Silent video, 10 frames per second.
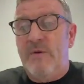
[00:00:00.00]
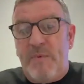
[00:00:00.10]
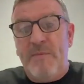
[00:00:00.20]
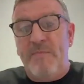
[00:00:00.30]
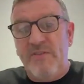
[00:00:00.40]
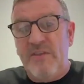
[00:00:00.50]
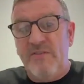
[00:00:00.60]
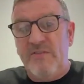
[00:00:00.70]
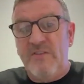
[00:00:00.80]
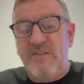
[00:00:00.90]
We've been in
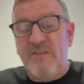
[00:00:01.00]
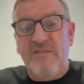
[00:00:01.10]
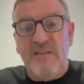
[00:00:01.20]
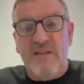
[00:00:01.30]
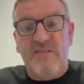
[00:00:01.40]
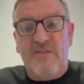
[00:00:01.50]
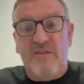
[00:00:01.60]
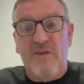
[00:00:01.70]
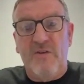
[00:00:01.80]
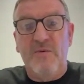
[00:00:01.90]
business since
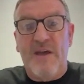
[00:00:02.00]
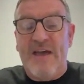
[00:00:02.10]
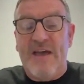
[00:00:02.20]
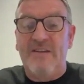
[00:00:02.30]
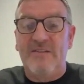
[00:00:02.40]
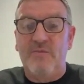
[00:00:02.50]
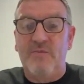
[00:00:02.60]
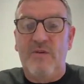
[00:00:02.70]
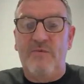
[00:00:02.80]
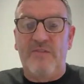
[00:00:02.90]
1992, and
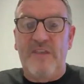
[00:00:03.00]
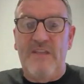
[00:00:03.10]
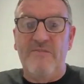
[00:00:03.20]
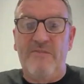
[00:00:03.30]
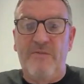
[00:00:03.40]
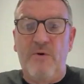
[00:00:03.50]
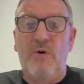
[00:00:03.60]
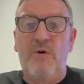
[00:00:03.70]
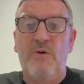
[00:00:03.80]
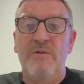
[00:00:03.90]
we've seen
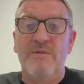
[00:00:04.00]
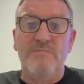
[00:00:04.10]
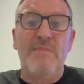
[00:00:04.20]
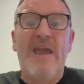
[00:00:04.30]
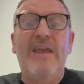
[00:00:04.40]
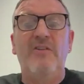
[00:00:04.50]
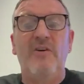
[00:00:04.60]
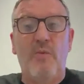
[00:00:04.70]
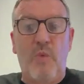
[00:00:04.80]
four major